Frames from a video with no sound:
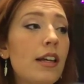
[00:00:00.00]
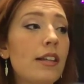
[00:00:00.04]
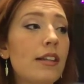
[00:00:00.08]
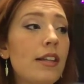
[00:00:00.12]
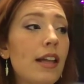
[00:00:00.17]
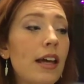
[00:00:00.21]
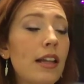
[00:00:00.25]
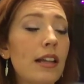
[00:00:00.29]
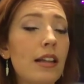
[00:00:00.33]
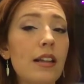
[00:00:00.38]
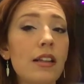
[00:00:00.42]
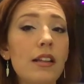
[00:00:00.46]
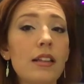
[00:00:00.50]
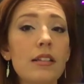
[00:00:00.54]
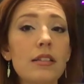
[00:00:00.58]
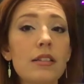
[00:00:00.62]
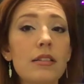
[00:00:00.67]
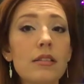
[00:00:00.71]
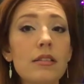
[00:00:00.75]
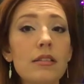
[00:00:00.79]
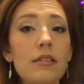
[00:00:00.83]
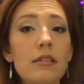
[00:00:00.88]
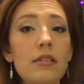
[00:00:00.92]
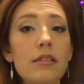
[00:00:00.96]
that'll
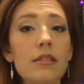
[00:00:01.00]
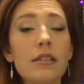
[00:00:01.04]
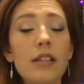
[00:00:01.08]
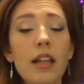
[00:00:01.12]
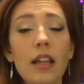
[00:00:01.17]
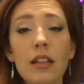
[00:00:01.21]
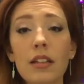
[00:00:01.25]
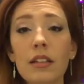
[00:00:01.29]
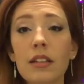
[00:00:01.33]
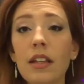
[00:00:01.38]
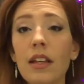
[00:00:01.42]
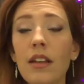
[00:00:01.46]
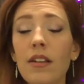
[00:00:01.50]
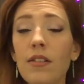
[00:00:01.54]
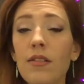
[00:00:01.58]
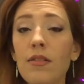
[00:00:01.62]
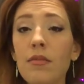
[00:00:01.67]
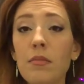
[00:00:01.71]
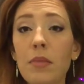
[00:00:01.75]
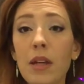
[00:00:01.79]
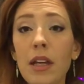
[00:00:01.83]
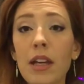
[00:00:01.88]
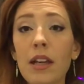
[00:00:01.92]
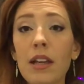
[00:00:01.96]
give
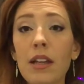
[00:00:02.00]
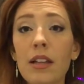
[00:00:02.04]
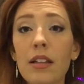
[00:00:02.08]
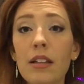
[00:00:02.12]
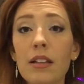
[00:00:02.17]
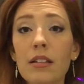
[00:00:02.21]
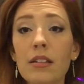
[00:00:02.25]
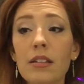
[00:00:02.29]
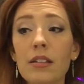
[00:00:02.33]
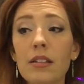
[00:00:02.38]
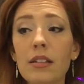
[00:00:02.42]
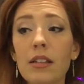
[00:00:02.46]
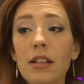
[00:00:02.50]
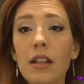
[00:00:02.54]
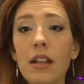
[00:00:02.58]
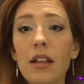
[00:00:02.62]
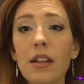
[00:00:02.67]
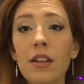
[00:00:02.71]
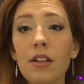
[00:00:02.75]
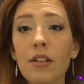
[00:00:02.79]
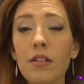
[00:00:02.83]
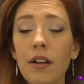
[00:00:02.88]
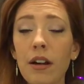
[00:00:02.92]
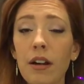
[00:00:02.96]
me
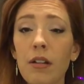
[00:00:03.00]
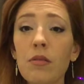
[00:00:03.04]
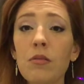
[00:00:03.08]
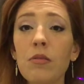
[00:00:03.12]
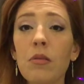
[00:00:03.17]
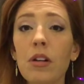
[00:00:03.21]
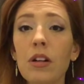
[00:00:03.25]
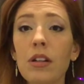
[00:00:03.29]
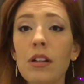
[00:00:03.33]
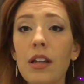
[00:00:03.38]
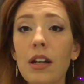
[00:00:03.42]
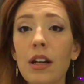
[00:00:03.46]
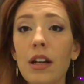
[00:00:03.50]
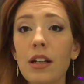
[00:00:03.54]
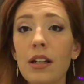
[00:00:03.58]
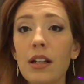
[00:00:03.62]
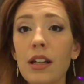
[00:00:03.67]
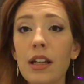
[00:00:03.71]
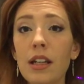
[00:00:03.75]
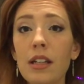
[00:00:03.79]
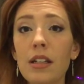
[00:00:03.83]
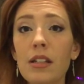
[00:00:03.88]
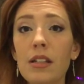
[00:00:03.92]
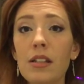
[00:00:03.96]
the groundwork that I
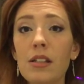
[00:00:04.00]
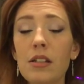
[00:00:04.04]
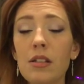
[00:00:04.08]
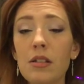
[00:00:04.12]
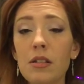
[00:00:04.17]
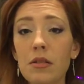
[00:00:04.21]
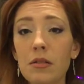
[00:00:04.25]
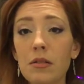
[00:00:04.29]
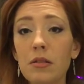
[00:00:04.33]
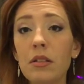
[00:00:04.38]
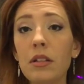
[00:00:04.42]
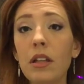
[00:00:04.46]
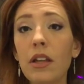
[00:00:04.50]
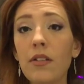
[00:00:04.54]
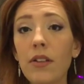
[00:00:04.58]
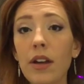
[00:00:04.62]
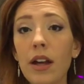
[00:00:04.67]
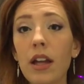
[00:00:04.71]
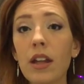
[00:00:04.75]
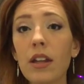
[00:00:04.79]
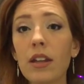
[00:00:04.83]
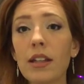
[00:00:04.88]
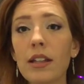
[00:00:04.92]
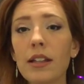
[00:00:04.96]
need to live a
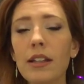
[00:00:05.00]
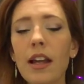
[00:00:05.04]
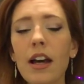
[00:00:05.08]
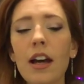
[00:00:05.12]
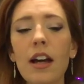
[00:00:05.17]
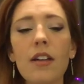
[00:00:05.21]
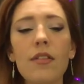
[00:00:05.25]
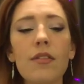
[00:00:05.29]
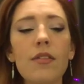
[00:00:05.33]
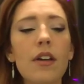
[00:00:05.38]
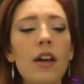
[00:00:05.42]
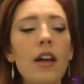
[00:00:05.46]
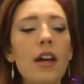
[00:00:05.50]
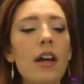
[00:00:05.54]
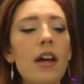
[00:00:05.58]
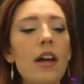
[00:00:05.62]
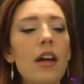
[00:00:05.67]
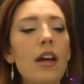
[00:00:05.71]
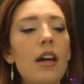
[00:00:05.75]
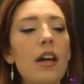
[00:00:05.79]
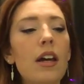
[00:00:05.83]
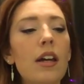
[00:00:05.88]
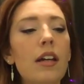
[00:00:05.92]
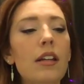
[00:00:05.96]
healthy life.
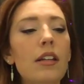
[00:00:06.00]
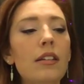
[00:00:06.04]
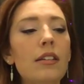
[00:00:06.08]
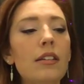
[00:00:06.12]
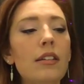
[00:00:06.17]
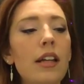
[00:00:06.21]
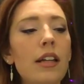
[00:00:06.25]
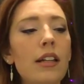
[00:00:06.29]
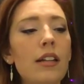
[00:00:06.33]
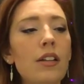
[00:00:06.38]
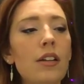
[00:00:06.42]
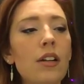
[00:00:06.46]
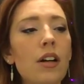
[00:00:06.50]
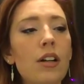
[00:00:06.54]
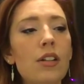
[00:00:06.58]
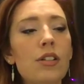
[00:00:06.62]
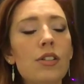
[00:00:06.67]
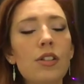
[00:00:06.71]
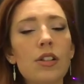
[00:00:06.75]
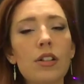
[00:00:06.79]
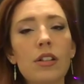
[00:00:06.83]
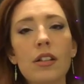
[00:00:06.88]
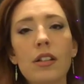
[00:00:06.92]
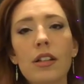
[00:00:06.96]
Then there are
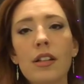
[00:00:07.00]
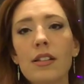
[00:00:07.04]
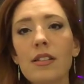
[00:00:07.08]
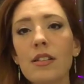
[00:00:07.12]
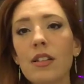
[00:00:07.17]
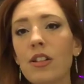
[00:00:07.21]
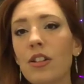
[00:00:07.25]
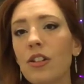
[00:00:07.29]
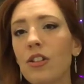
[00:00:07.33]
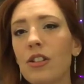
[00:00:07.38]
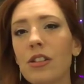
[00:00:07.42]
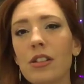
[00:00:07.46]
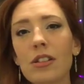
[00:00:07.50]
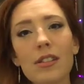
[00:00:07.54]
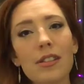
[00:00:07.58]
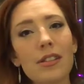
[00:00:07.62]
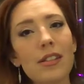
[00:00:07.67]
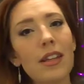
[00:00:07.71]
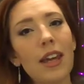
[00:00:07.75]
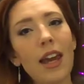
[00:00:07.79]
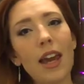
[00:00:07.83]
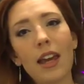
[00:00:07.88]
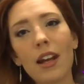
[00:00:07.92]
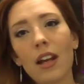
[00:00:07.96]
certain things that you just
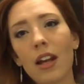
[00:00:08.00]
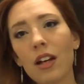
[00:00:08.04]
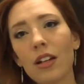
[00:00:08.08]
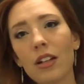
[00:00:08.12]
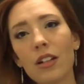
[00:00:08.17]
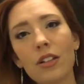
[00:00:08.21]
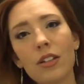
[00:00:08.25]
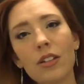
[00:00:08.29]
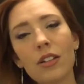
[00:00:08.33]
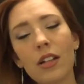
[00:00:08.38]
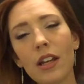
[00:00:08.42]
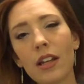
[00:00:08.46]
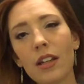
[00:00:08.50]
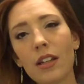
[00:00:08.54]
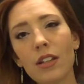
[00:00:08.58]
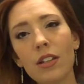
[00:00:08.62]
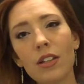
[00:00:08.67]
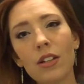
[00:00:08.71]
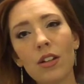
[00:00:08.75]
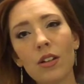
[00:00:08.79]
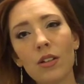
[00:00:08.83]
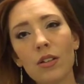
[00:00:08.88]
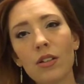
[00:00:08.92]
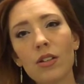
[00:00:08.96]
cannot
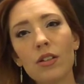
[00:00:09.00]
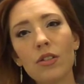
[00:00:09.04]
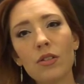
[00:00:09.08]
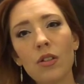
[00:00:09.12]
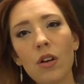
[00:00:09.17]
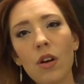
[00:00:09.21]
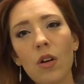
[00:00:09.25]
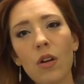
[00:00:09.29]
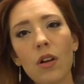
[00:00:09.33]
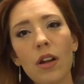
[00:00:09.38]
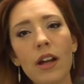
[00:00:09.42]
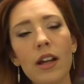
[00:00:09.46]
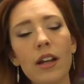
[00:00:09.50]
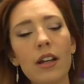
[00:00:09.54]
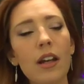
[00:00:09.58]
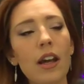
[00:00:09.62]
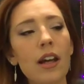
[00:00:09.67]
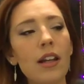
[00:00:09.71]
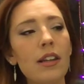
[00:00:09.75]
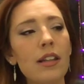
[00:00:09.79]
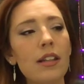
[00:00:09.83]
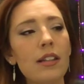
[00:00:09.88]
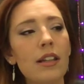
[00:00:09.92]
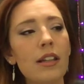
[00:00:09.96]
control. And
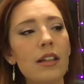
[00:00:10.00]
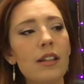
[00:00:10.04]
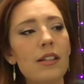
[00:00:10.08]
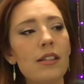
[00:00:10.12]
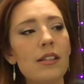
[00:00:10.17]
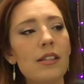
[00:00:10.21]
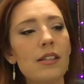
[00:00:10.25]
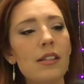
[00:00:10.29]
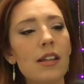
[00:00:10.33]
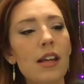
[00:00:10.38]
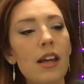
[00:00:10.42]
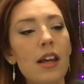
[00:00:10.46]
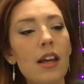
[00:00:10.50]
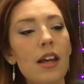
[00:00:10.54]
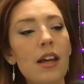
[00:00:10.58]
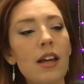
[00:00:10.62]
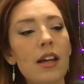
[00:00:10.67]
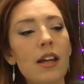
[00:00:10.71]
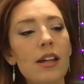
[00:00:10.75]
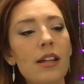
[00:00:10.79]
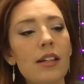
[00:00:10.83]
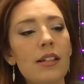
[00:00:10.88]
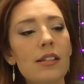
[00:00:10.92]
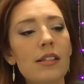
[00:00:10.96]
I think that it's
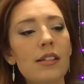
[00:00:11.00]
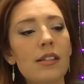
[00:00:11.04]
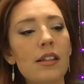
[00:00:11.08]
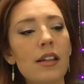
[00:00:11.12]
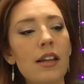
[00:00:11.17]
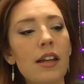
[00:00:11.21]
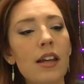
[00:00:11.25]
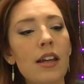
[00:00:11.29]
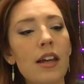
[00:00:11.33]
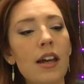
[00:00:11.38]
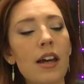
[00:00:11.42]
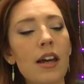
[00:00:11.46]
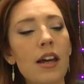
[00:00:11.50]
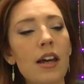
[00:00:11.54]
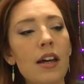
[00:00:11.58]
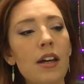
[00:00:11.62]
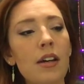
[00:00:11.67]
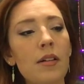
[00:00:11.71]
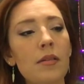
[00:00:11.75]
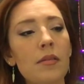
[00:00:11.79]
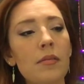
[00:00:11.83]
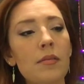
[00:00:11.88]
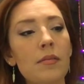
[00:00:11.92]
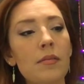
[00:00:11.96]
an